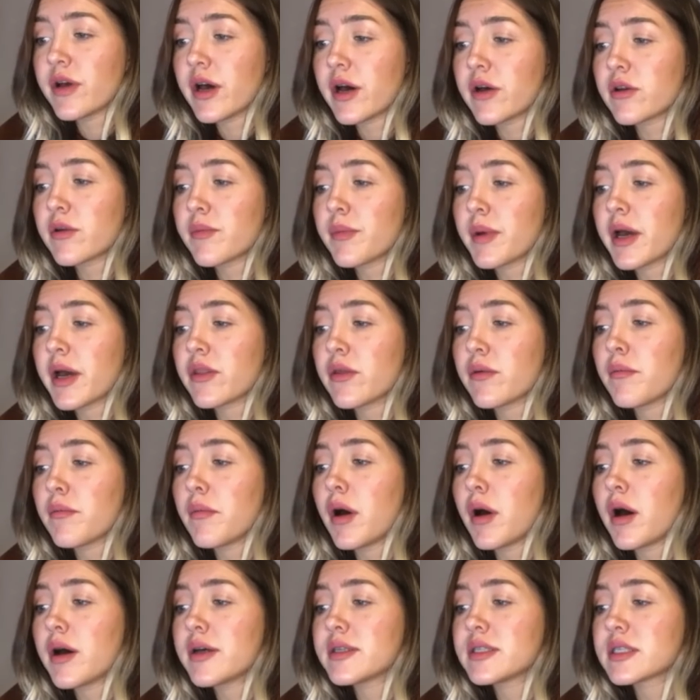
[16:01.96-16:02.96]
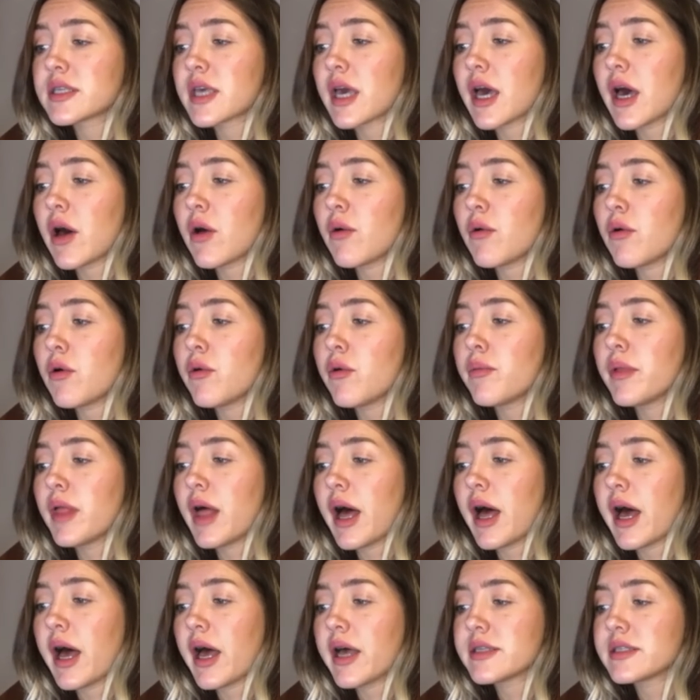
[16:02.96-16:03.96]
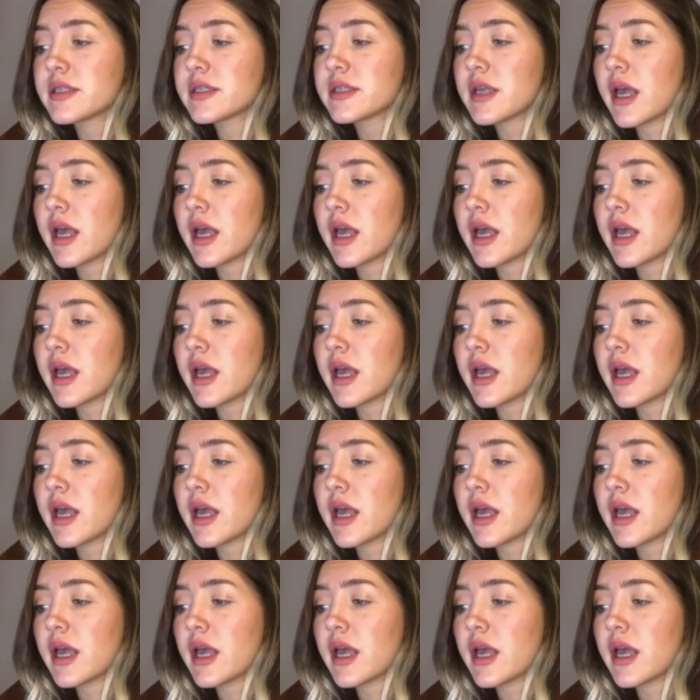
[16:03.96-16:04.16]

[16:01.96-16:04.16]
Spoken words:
Founded by the Moscow Oblast.